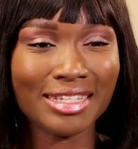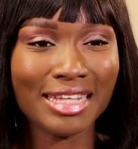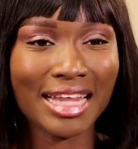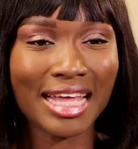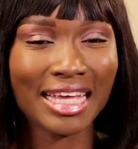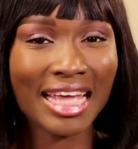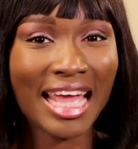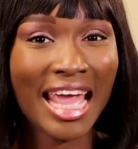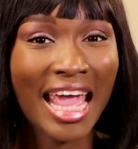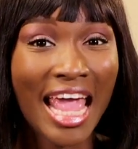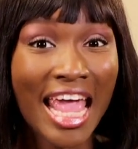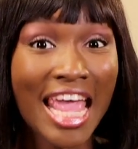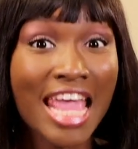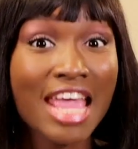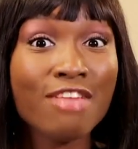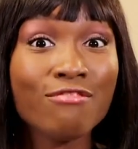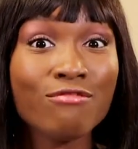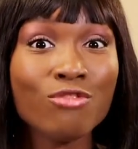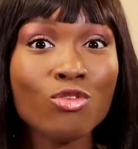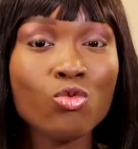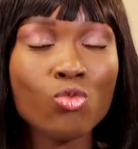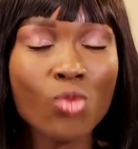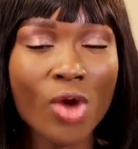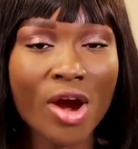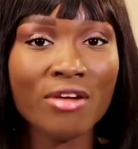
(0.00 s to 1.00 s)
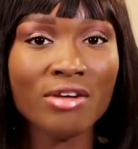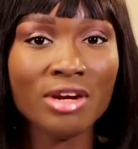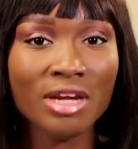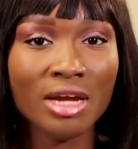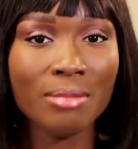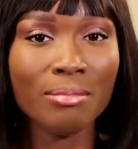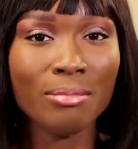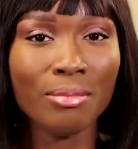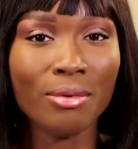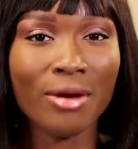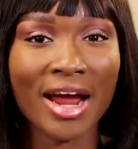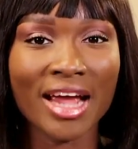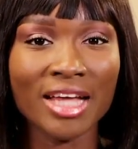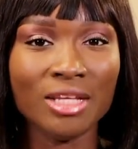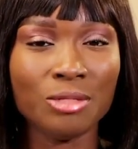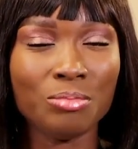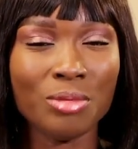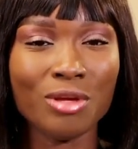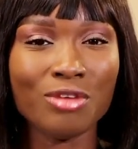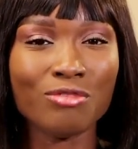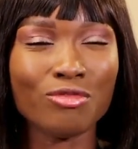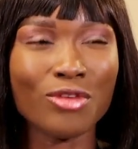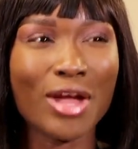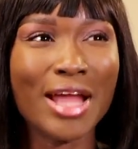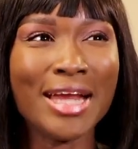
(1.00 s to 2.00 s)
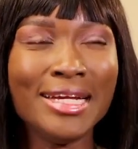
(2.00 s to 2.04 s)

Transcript: It's like even wearing a bra is painful.